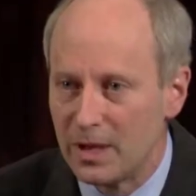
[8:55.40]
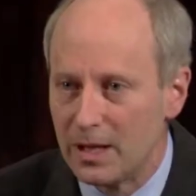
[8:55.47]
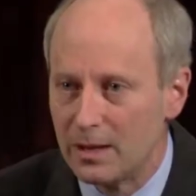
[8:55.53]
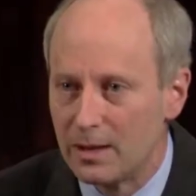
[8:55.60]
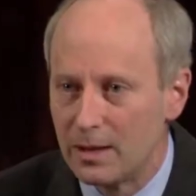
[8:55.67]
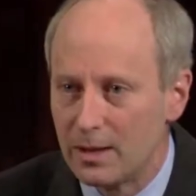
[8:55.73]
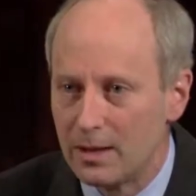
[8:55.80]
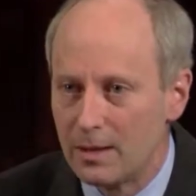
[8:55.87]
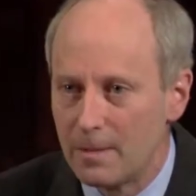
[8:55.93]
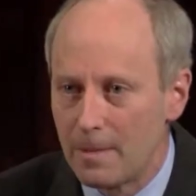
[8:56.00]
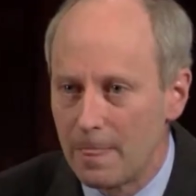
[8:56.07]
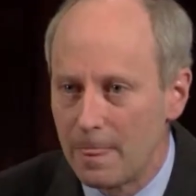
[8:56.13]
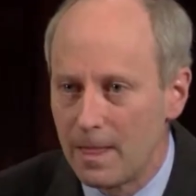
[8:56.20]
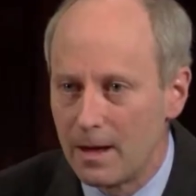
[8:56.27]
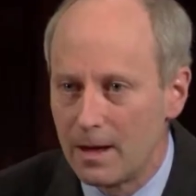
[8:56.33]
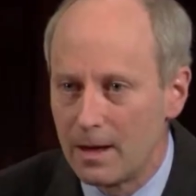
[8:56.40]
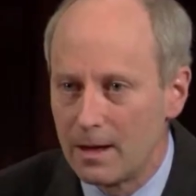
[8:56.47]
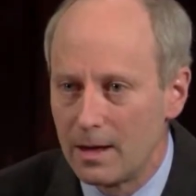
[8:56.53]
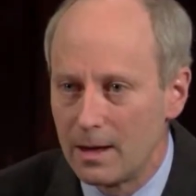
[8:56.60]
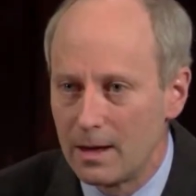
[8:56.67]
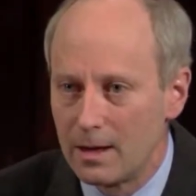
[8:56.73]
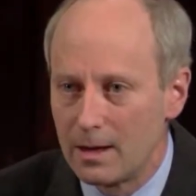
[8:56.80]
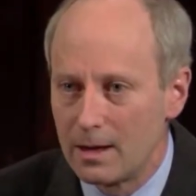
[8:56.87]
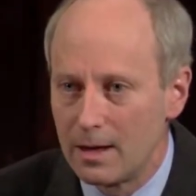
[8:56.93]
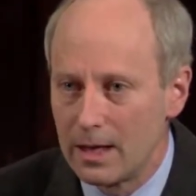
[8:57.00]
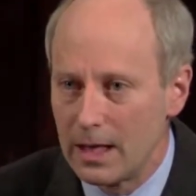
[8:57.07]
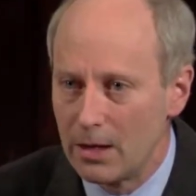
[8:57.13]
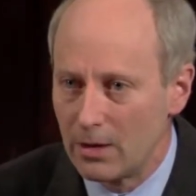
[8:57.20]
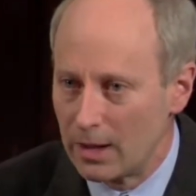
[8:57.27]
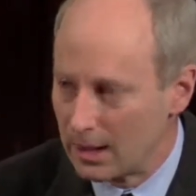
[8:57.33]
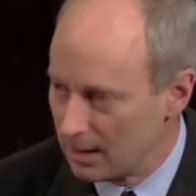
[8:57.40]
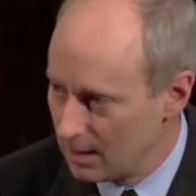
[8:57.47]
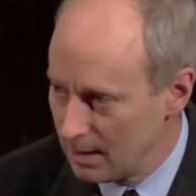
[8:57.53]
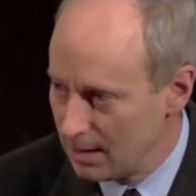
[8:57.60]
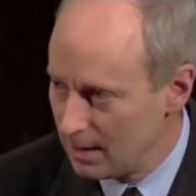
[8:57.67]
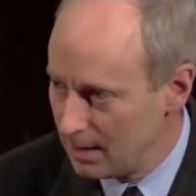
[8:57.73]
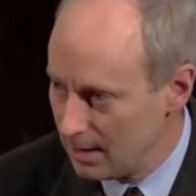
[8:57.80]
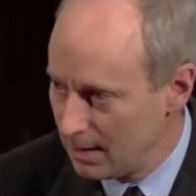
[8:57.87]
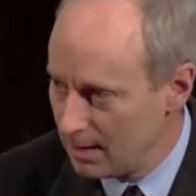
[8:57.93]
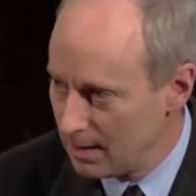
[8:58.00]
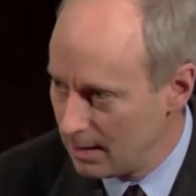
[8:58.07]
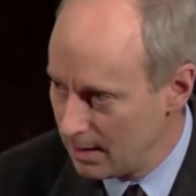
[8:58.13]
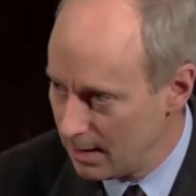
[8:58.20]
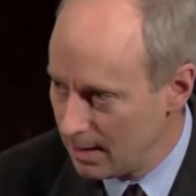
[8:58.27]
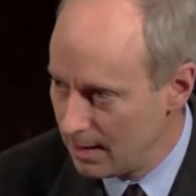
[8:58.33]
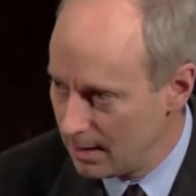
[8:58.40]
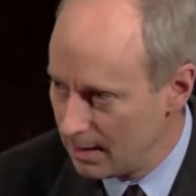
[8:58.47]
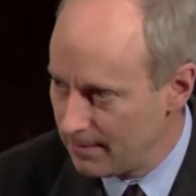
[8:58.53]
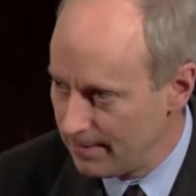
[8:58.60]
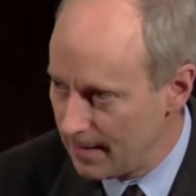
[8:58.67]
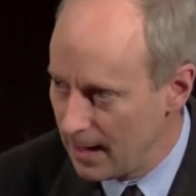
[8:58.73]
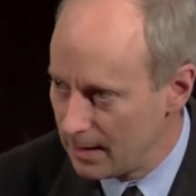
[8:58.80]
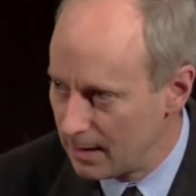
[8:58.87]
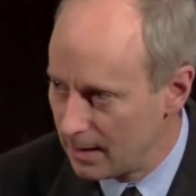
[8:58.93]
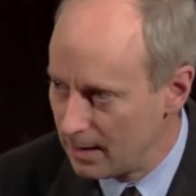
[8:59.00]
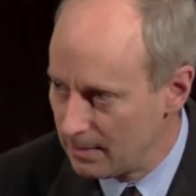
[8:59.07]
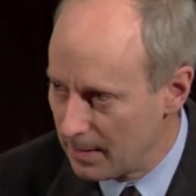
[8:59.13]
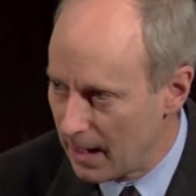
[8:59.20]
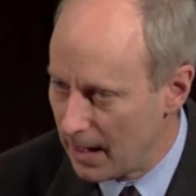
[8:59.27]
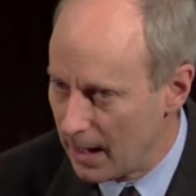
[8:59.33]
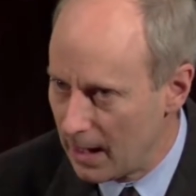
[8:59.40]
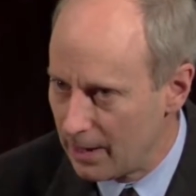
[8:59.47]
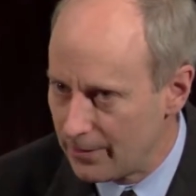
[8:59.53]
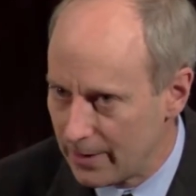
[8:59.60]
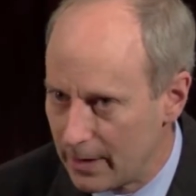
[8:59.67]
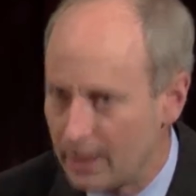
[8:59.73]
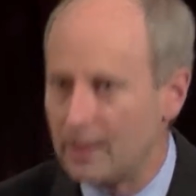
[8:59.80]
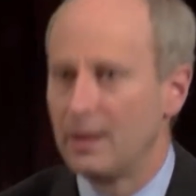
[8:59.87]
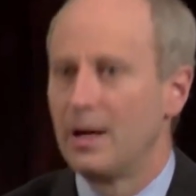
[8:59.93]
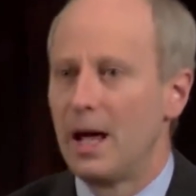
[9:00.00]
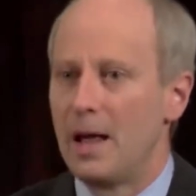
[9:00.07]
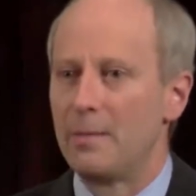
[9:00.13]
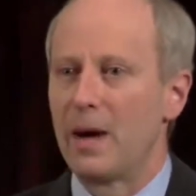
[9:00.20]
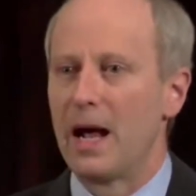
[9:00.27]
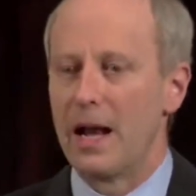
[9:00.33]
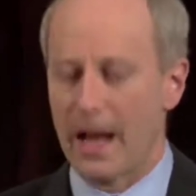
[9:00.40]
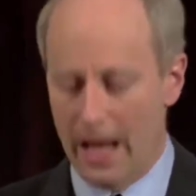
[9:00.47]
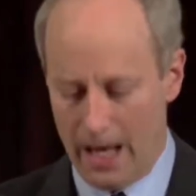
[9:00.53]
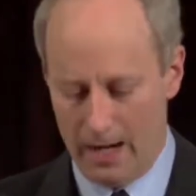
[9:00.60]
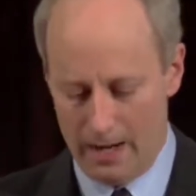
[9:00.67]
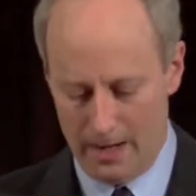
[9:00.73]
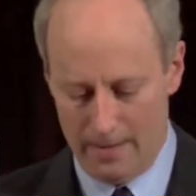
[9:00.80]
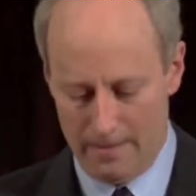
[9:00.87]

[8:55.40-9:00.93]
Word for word: been hearing, defended by Andrea and by Dan.